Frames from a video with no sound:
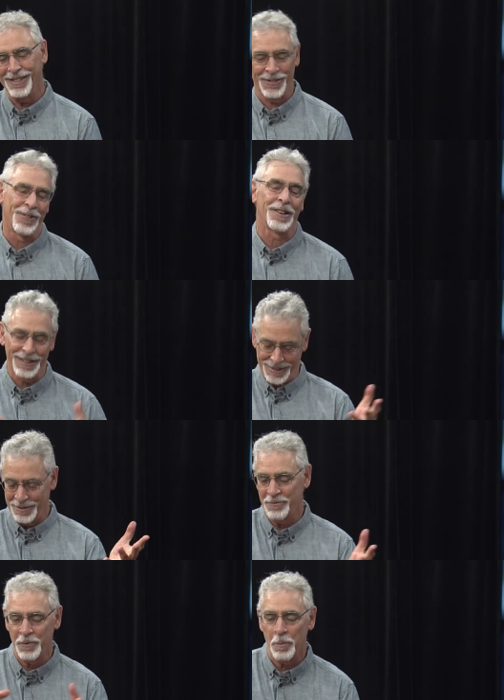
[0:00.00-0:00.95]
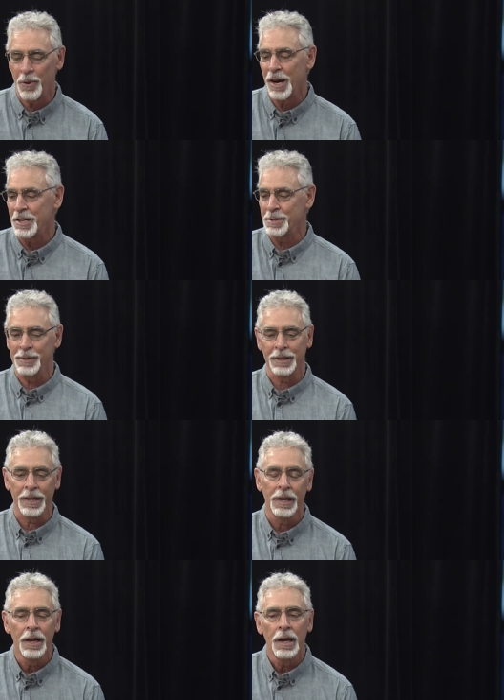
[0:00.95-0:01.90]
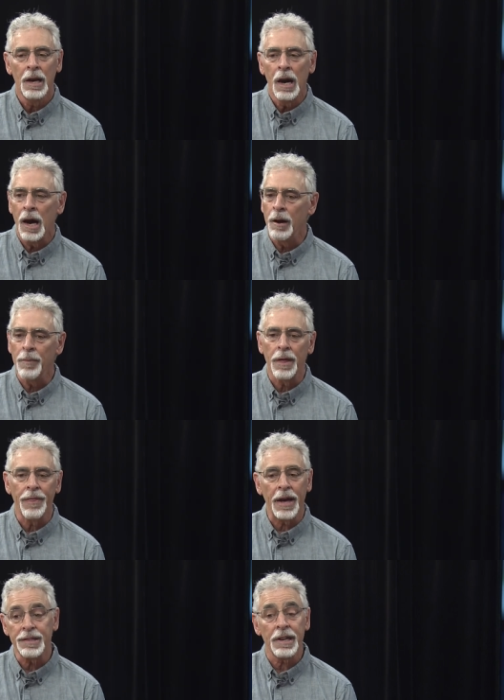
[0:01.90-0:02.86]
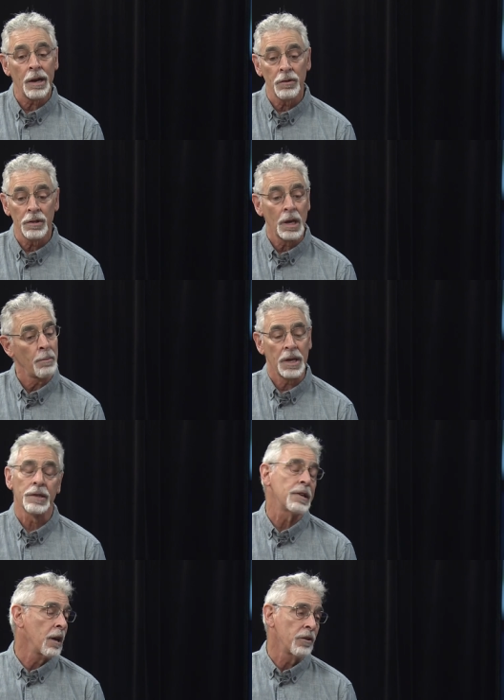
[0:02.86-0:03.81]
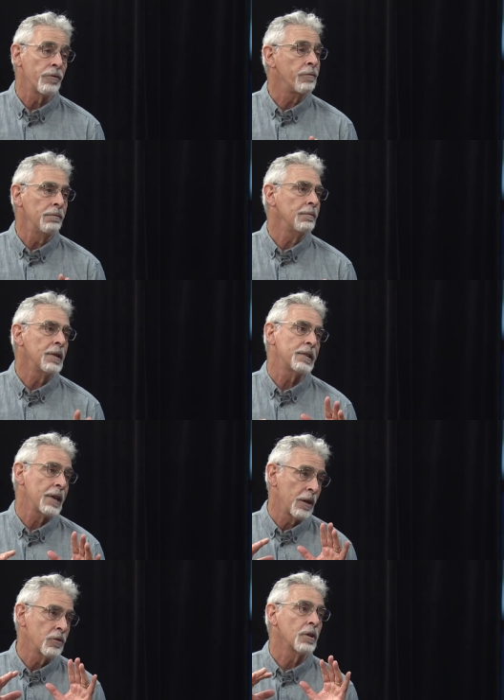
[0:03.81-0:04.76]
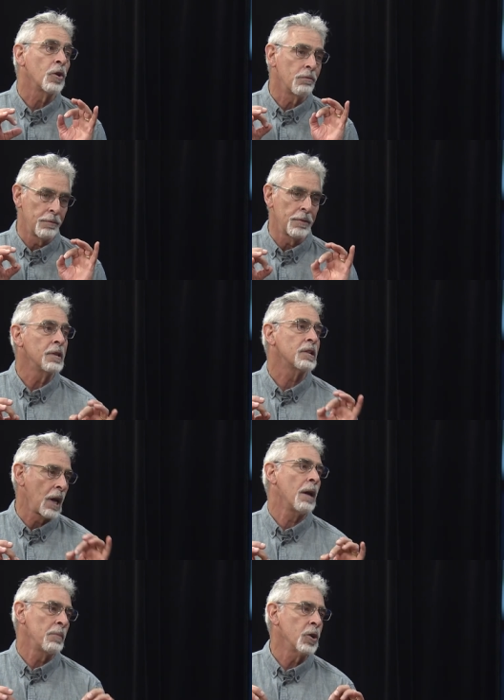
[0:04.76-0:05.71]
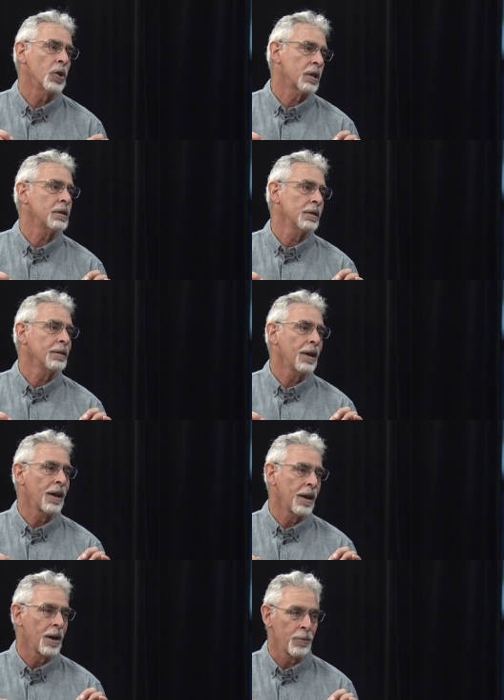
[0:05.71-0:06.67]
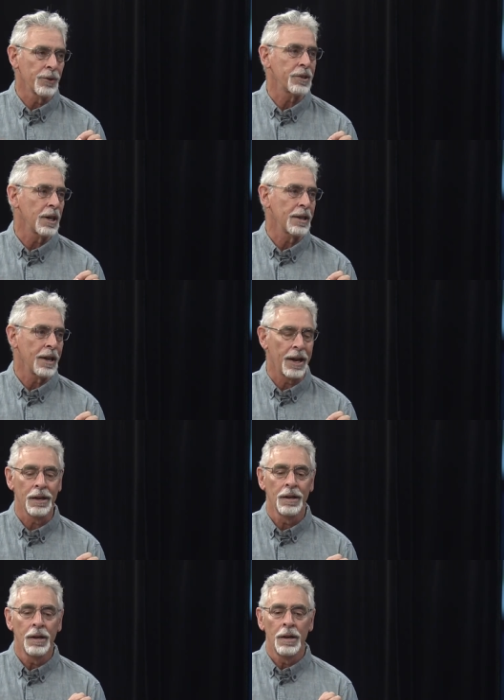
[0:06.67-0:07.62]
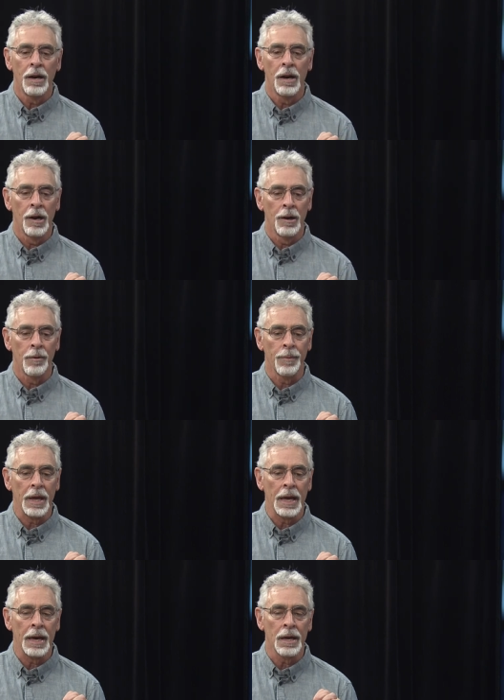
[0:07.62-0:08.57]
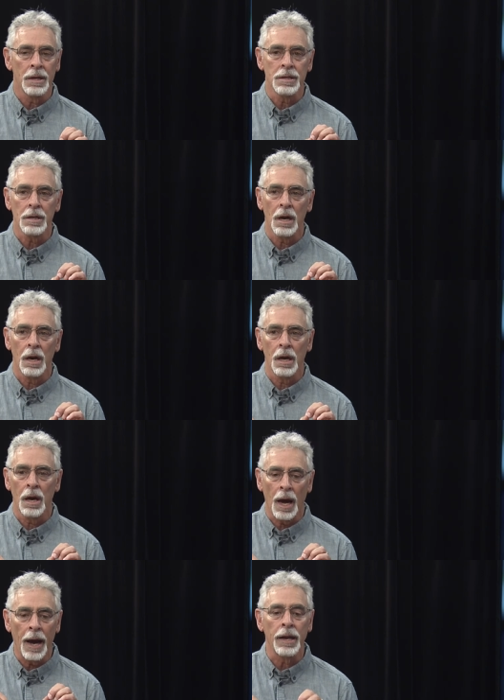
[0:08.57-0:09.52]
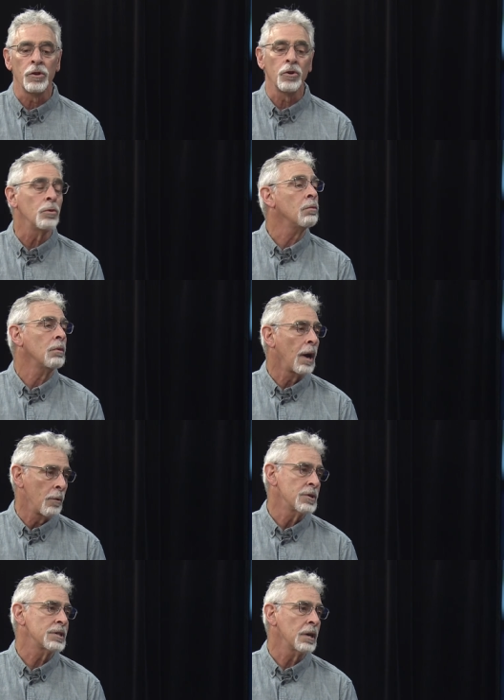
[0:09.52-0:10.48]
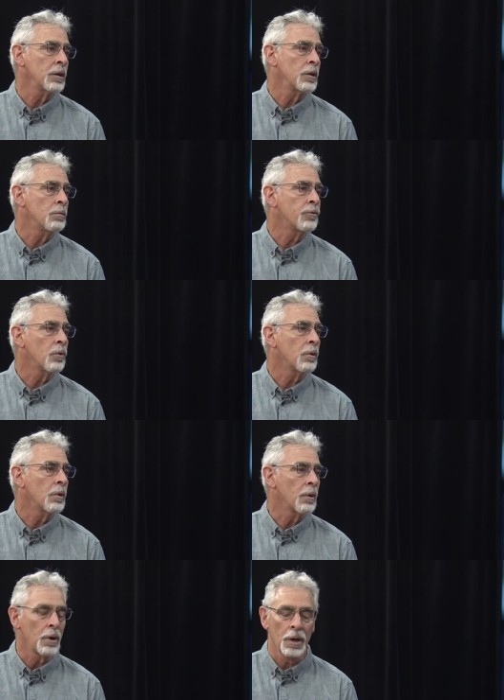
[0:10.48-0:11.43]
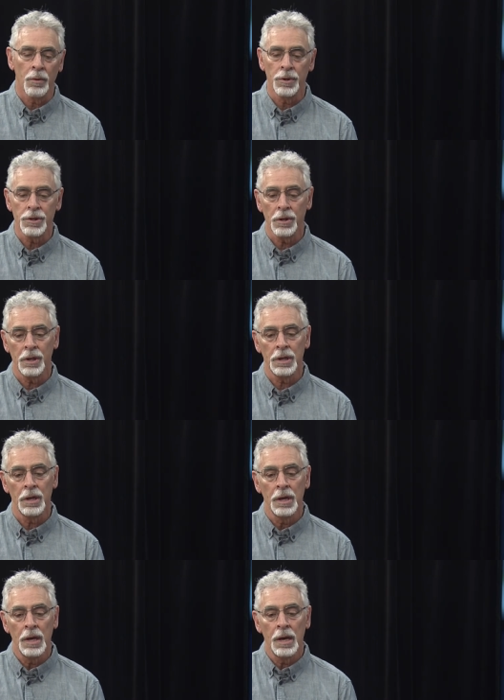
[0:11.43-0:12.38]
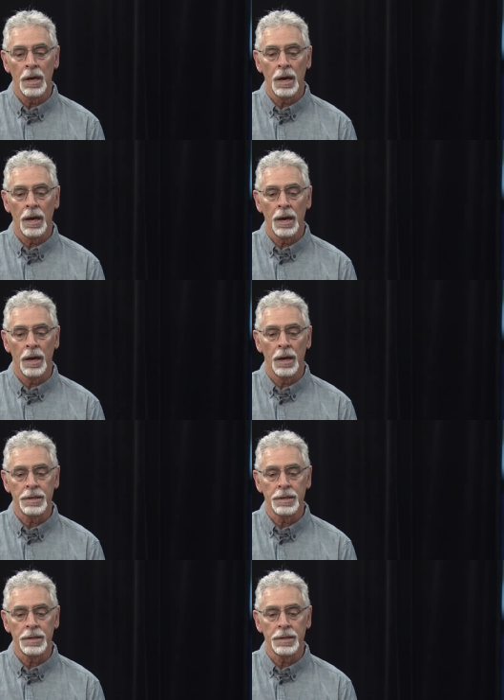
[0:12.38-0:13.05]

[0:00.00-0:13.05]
or approximately. Um, that sound, I mean, it sounds, it sounds, it's got me hooked. I, I will say that. Um, and uh, I do, I was telling you before uh, we started uh,